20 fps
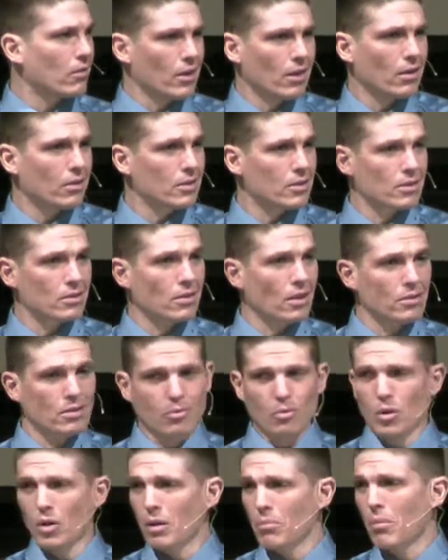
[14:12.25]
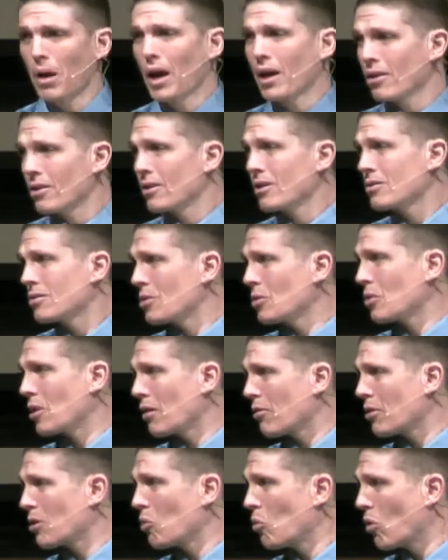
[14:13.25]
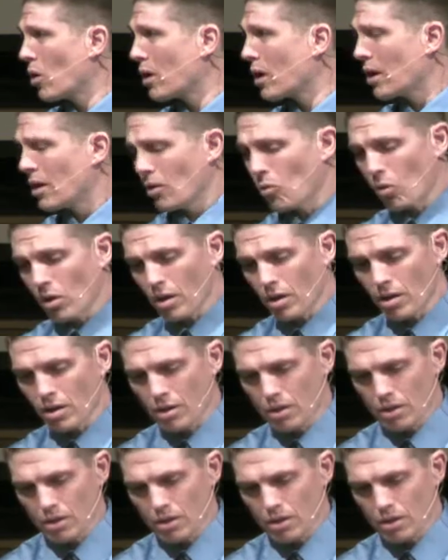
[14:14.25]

well, it just doesn't really matter. You could do whatever you want anyway.